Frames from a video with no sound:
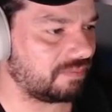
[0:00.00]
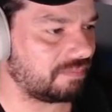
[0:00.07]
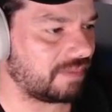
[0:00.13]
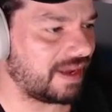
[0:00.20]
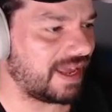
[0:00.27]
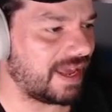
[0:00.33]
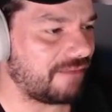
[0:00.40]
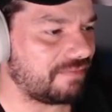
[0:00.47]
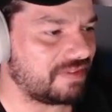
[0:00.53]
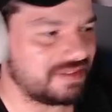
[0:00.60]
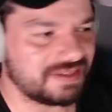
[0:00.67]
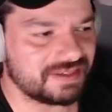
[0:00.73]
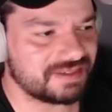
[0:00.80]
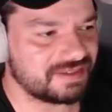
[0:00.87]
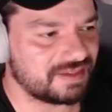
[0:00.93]
by having
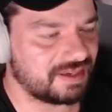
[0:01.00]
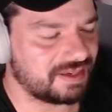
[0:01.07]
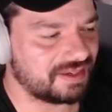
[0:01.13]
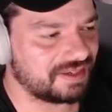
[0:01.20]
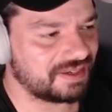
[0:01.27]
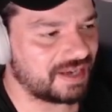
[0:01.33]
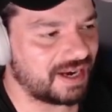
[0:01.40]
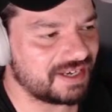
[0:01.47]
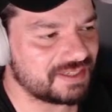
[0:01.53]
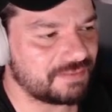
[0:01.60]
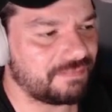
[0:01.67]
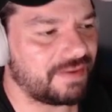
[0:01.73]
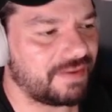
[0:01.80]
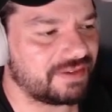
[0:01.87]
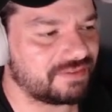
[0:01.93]
these uh,
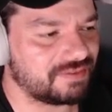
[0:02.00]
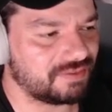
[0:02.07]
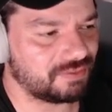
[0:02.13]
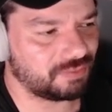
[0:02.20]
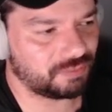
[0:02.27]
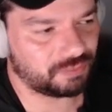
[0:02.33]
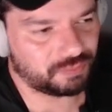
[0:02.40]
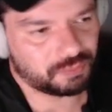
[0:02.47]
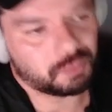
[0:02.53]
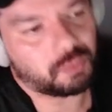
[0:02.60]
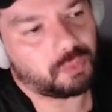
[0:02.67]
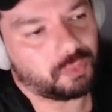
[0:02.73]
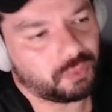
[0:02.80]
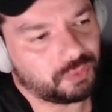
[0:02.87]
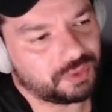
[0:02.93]
we you,
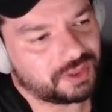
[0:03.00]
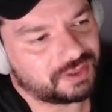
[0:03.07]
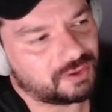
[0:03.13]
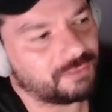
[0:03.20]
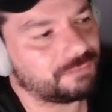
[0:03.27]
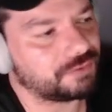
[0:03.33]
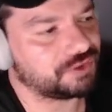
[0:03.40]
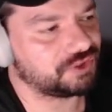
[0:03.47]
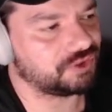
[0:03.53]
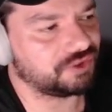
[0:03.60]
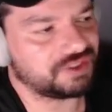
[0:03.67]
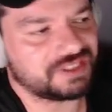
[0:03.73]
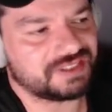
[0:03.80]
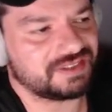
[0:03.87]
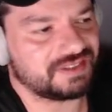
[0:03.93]
you know for sure
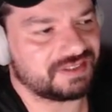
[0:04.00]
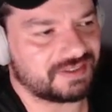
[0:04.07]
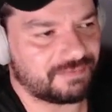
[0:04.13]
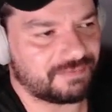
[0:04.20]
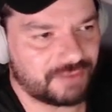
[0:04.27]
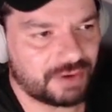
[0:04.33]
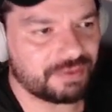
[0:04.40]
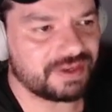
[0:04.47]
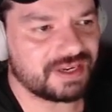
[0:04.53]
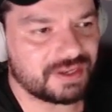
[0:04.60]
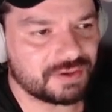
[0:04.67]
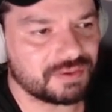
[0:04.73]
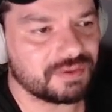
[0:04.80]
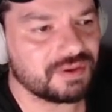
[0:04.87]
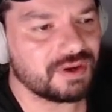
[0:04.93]
this is a very
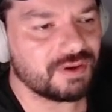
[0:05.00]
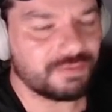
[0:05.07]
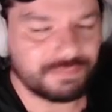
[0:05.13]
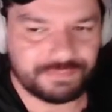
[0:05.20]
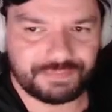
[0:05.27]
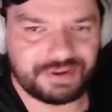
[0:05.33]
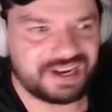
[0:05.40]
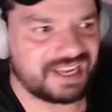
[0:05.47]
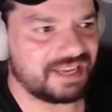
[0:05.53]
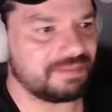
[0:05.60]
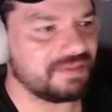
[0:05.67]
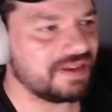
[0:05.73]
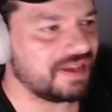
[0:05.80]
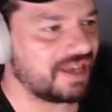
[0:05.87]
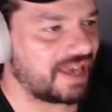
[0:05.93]
new
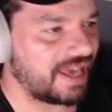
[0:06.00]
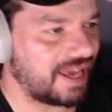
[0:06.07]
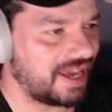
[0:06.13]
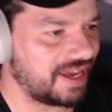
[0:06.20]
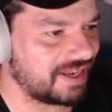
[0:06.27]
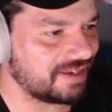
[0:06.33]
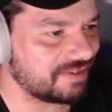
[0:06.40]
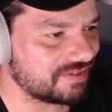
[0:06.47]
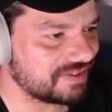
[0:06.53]
frame. And